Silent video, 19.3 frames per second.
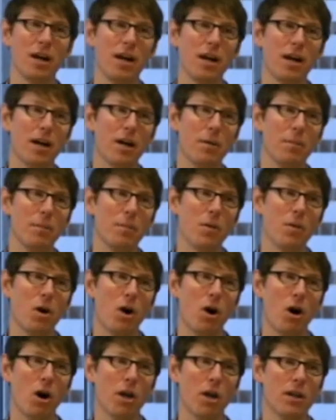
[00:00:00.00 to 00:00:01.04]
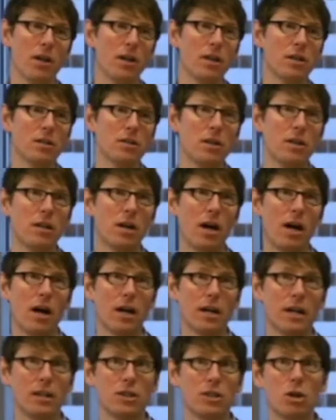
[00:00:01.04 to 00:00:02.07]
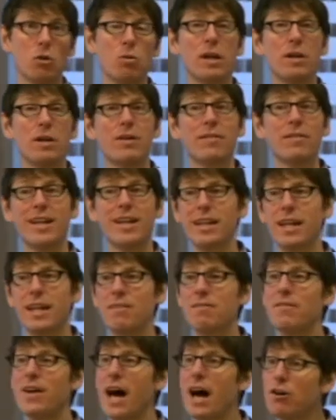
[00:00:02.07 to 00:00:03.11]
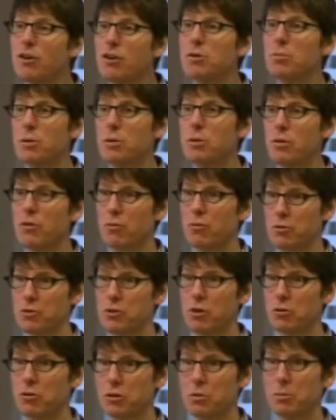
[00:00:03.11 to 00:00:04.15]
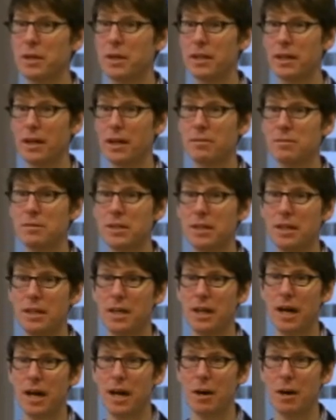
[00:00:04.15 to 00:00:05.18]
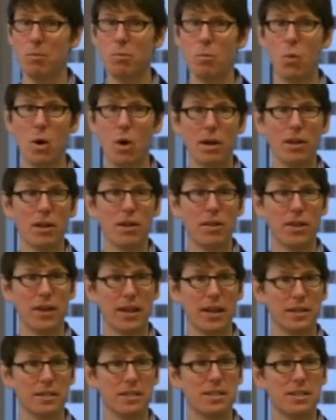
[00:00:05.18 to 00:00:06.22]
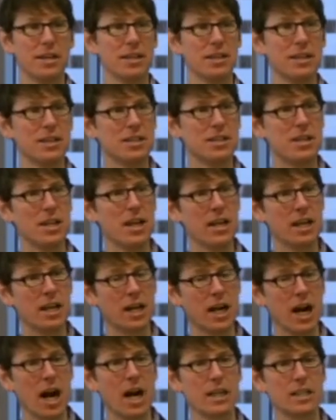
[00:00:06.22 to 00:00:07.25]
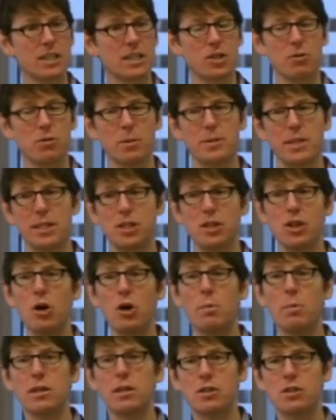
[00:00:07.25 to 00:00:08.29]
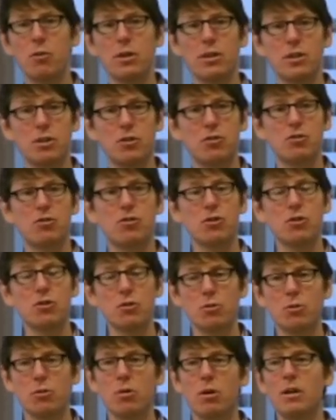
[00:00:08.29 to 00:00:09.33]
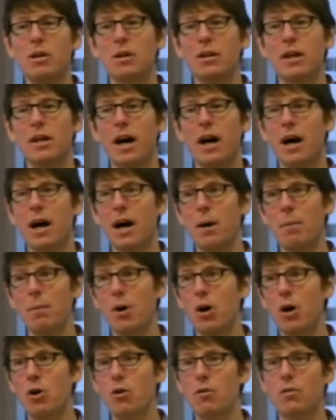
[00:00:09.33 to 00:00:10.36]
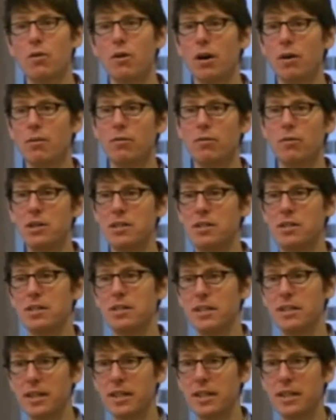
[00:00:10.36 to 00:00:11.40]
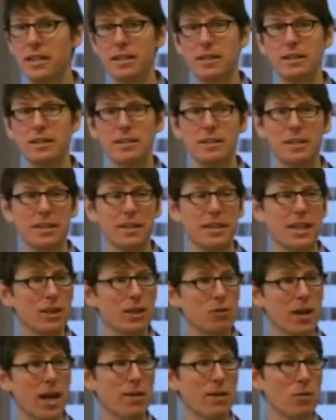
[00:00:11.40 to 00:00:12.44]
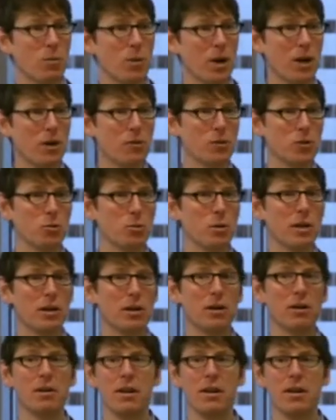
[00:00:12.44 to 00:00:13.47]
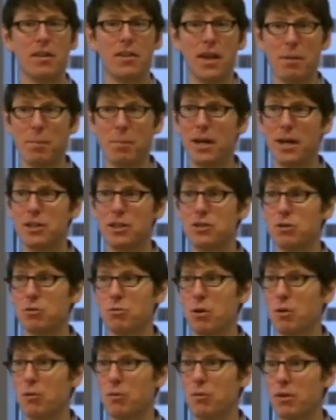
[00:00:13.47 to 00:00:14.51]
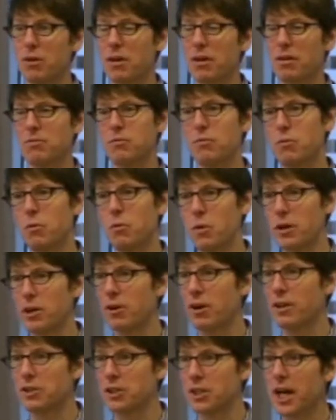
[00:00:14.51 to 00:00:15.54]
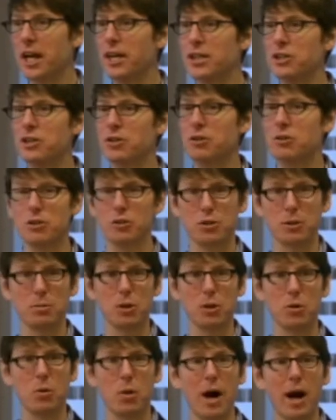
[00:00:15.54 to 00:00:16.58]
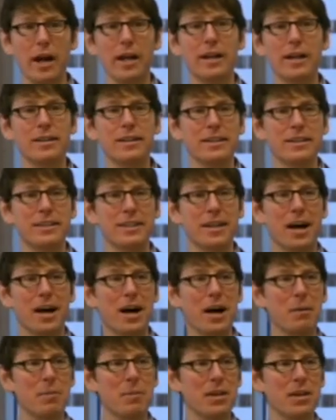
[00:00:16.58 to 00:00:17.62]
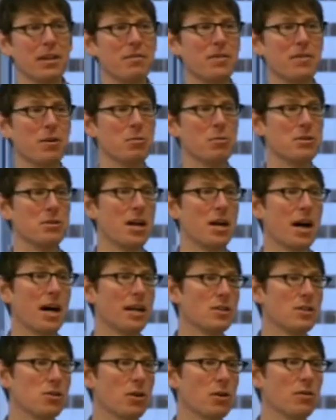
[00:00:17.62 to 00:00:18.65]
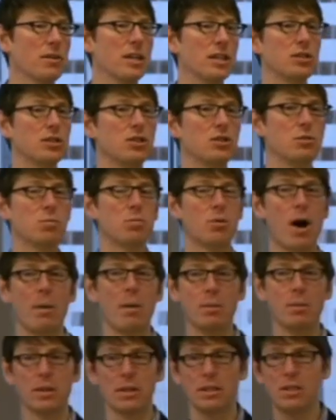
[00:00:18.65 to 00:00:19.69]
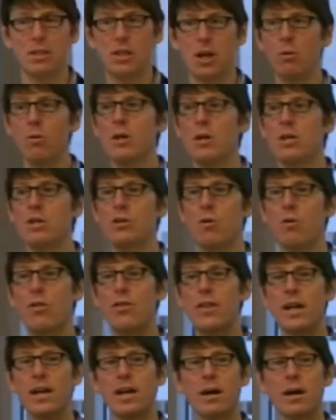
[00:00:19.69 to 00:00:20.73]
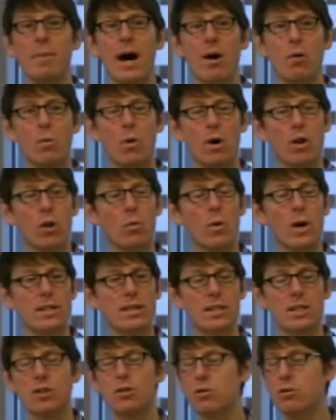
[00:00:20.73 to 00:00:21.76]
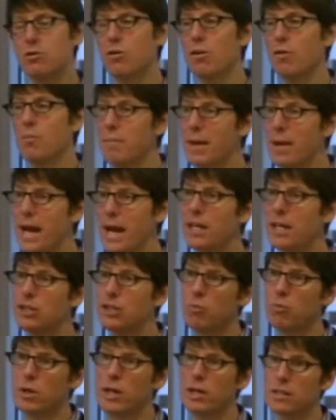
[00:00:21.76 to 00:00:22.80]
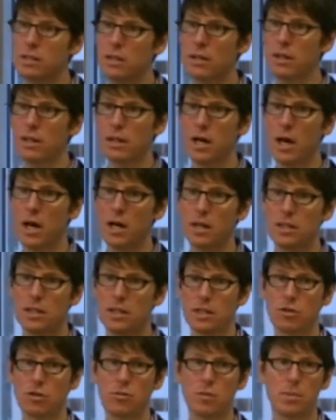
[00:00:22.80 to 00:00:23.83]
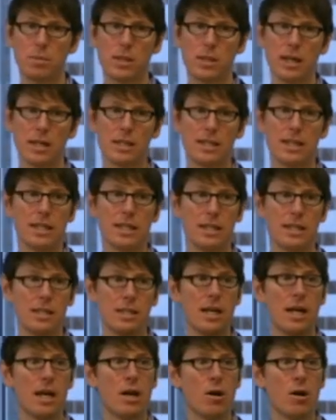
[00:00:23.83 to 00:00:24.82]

um, on, uh, don't give anything valuable through social media. Um, one of the things in a contest sweepstakes, nobody's going to sue um, over a free CD that you gave away over Twitter they might sue over a four-year education or a trip to Hawaii. Uh, that they felt was not sort of issued properly. So, so think about one of the ways that you can sort of manage risk in contests and sweepstakes is